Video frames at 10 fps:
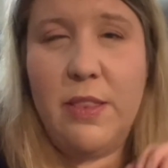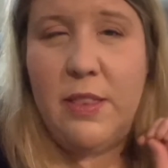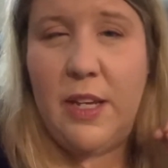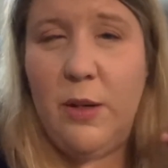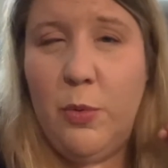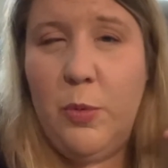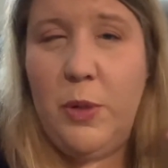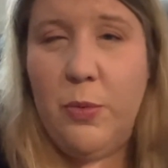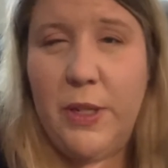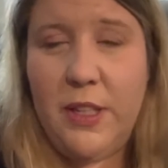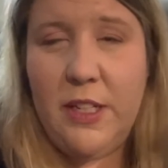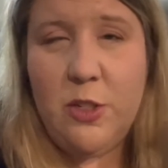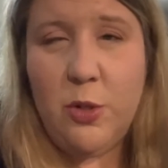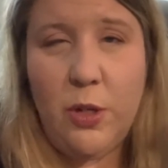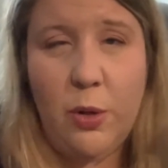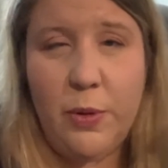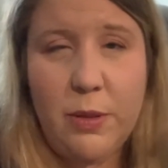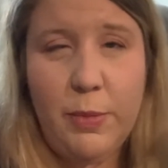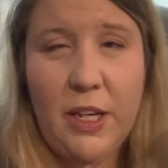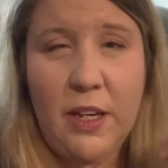think would be willing to go with
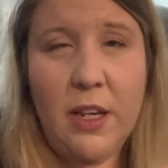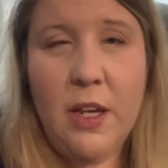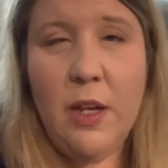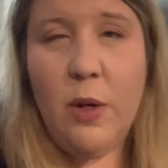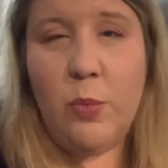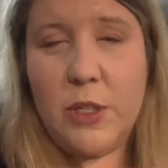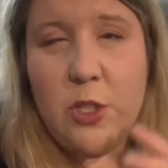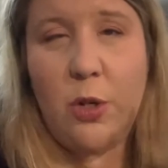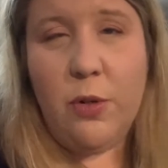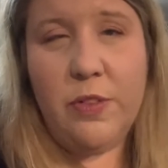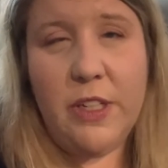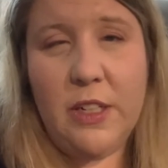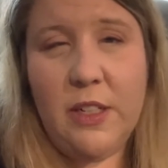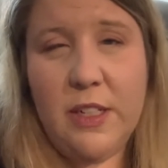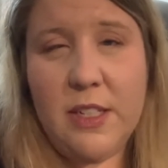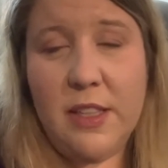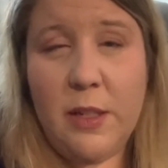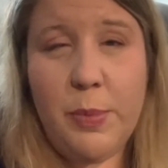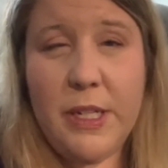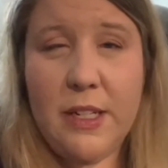me once COVID is a
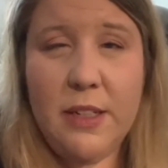little bit